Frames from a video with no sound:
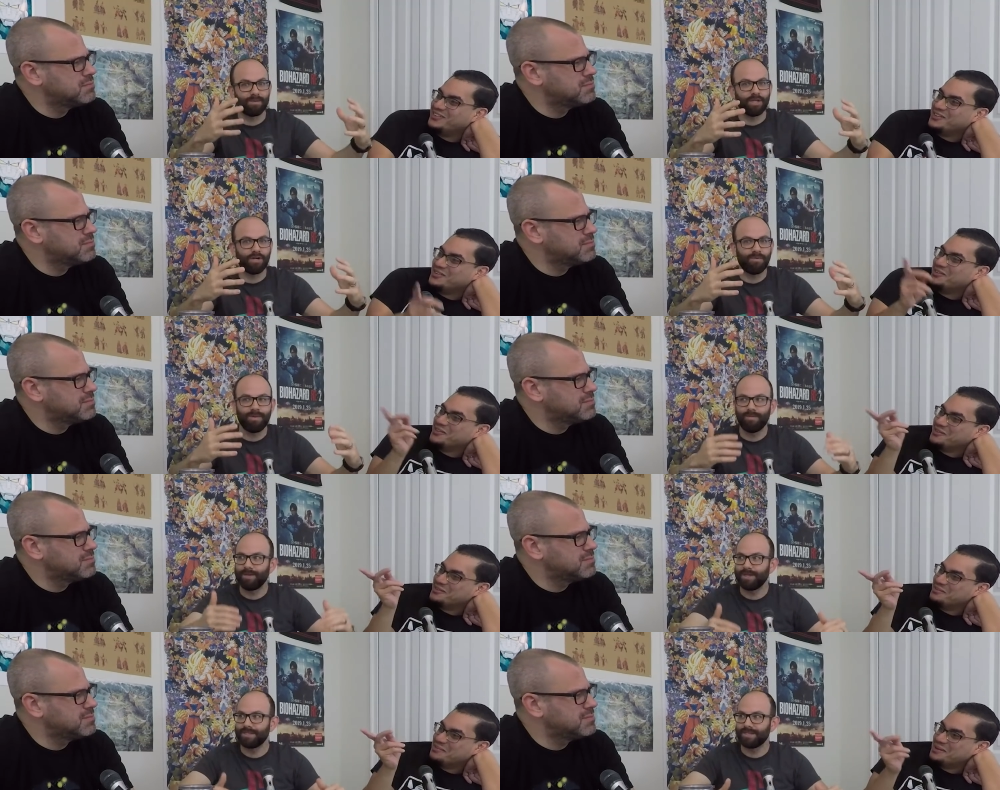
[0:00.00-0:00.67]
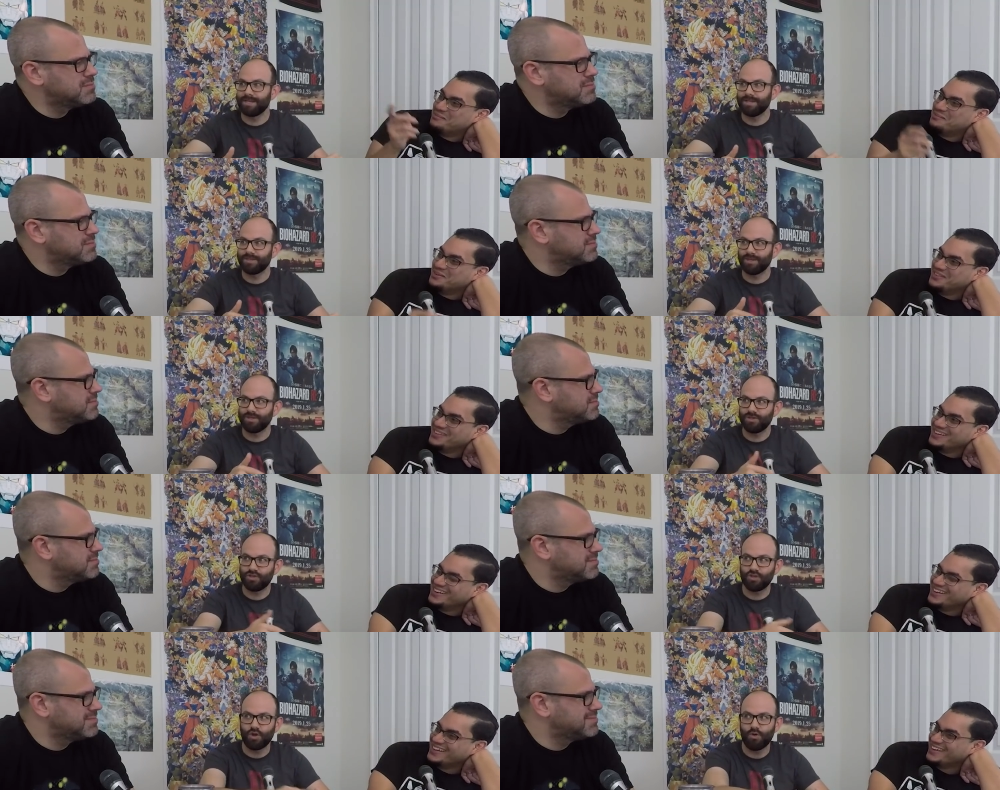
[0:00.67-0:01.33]
Speaker 1: little bit because there's
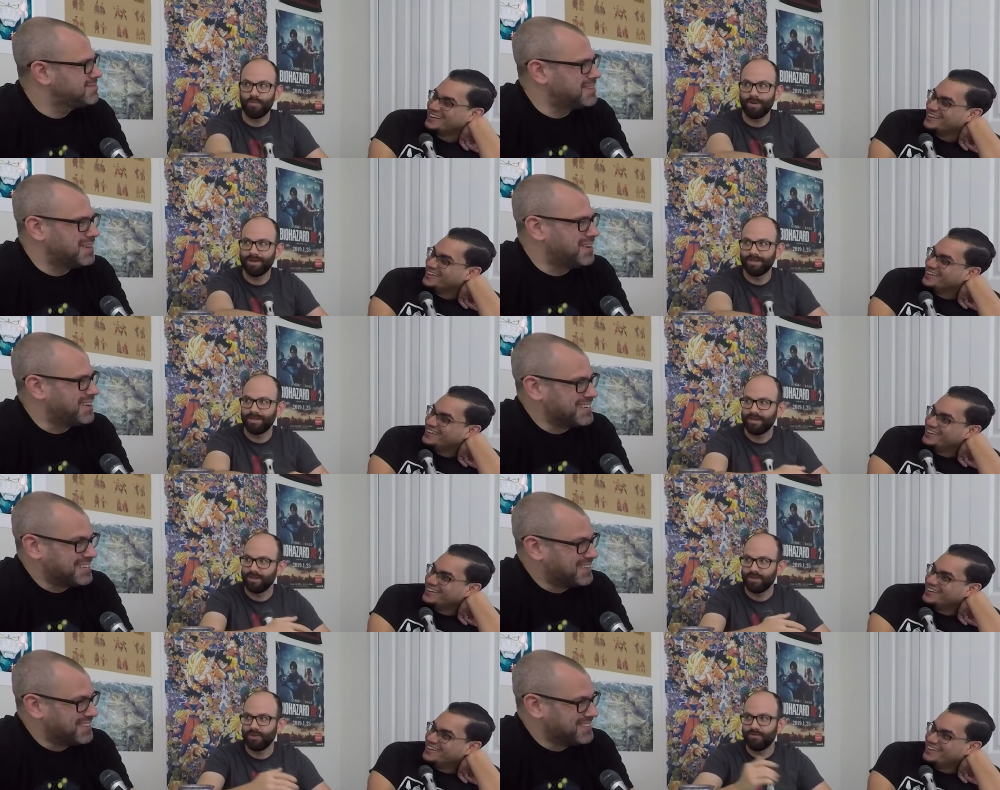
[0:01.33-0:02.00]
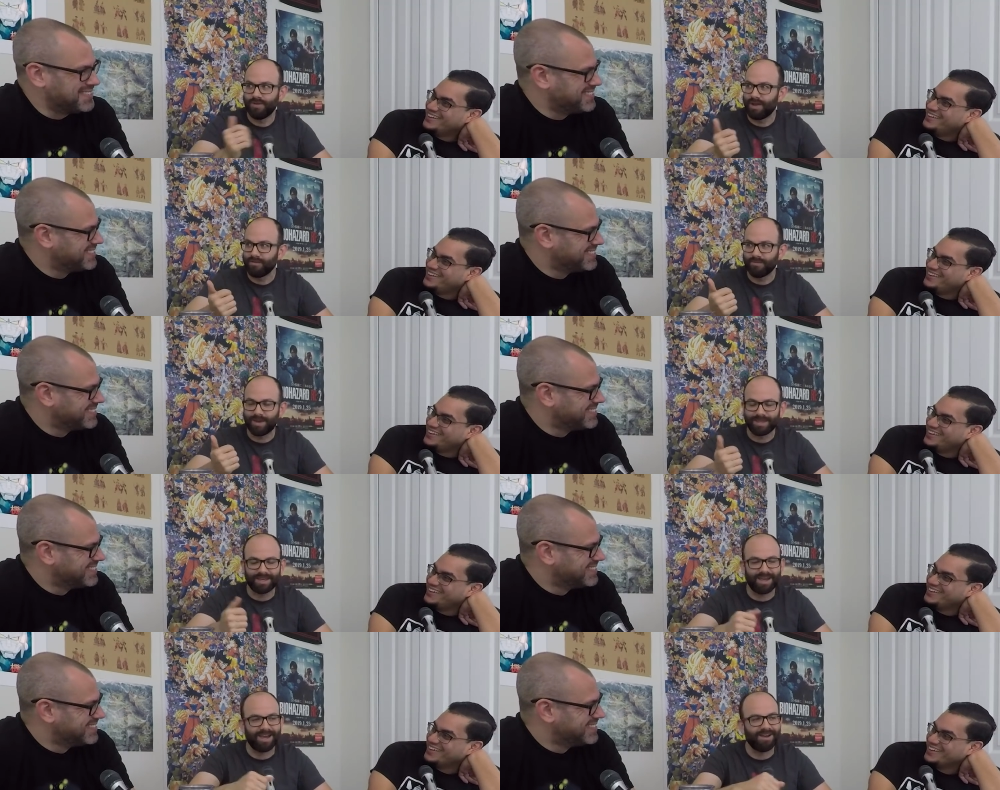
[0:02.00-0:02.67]
the so much no, I don't. you've never
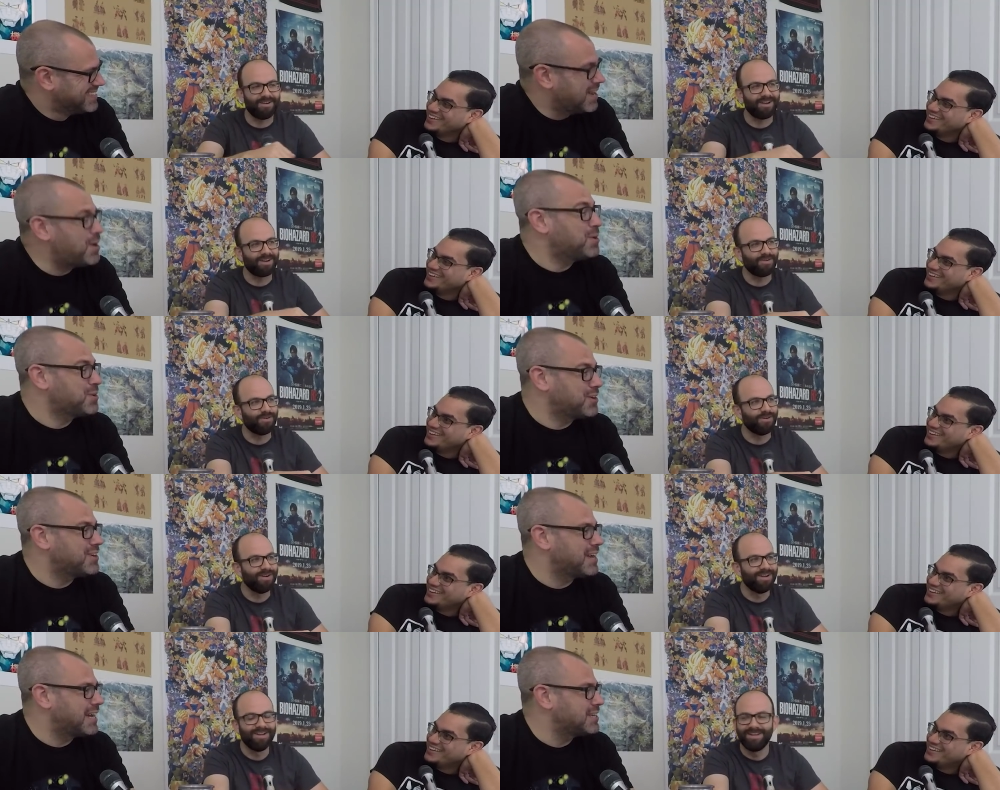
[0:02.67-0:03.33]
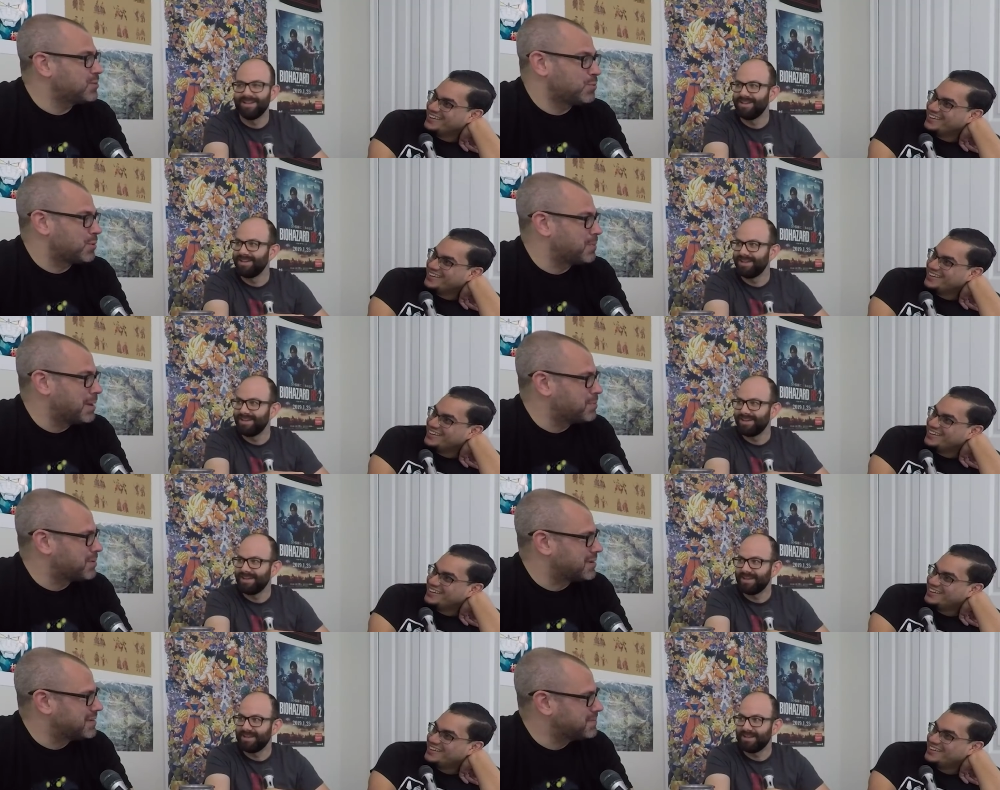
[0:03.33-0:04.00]
met the guy all right oh cool. good.
Speaker 2: i don't
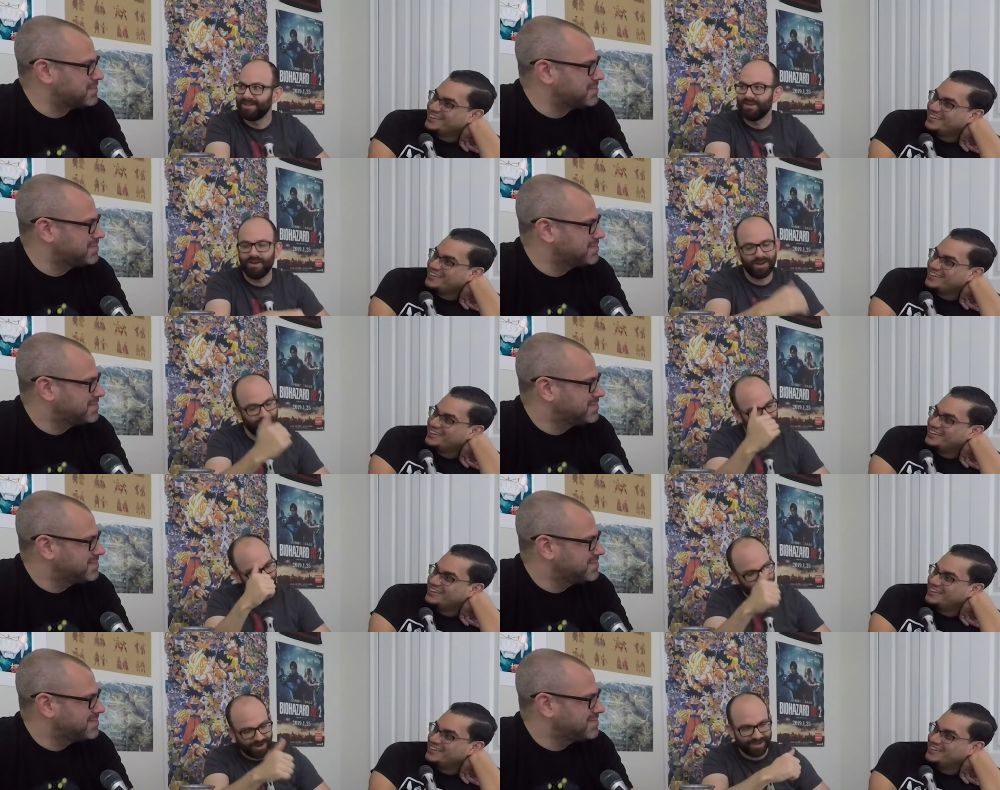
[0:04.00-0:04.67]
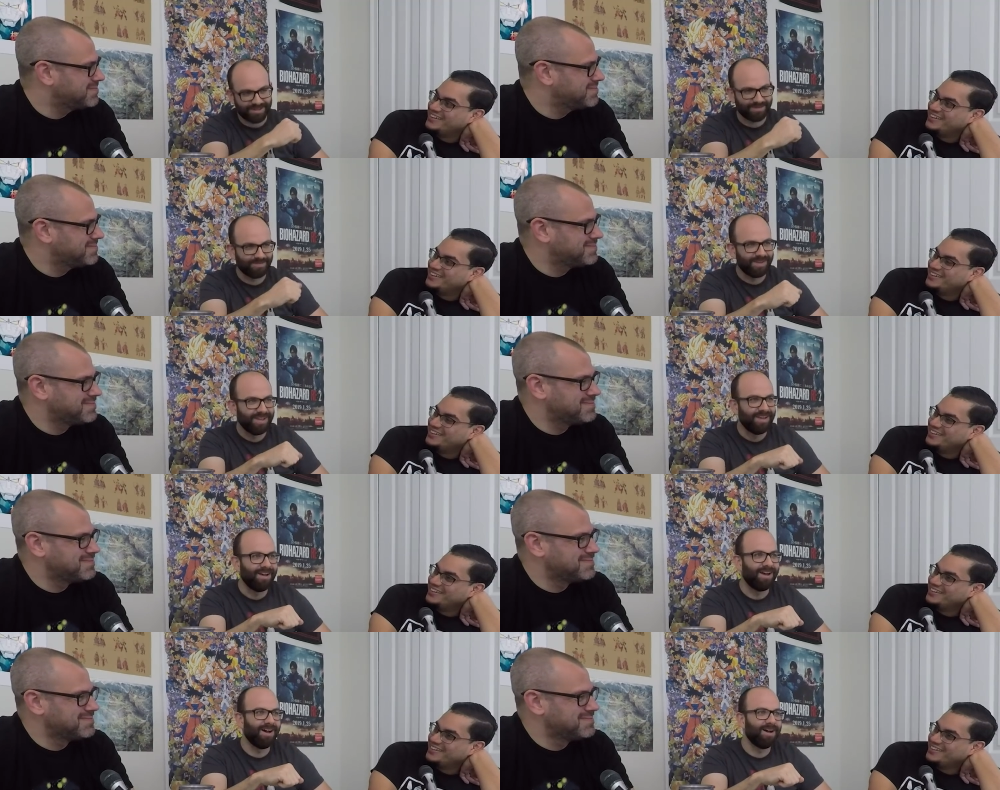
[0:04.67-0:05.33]
remember him
Speaker 1: all right cool awesome
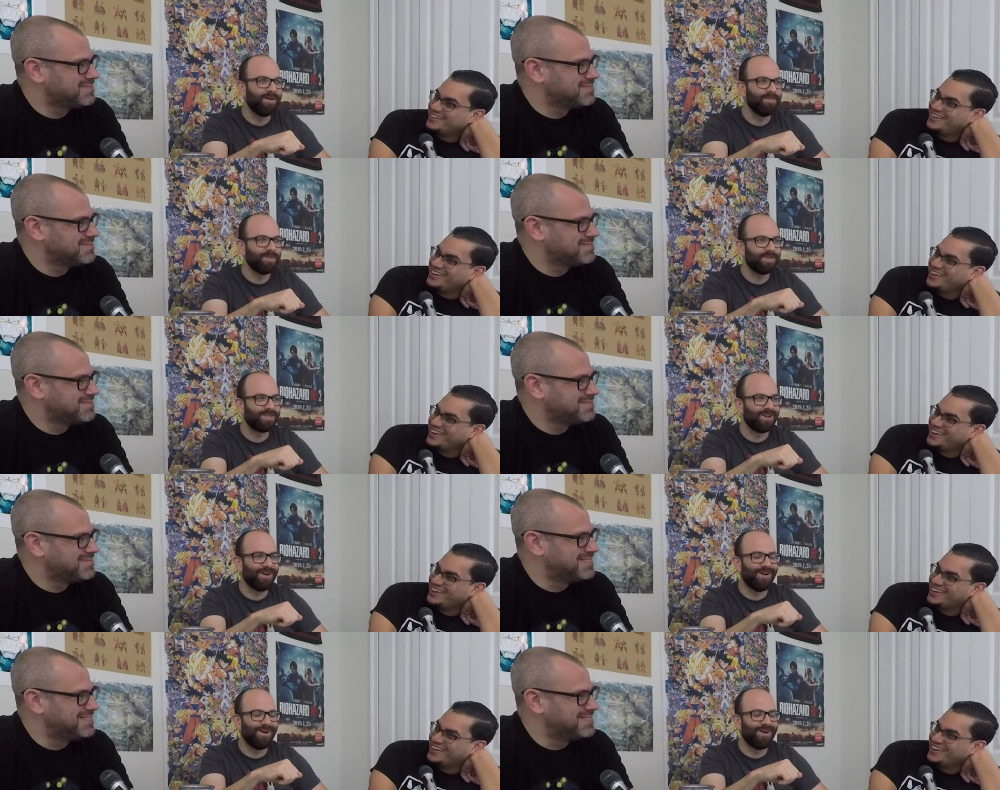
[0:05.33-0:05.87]
um, so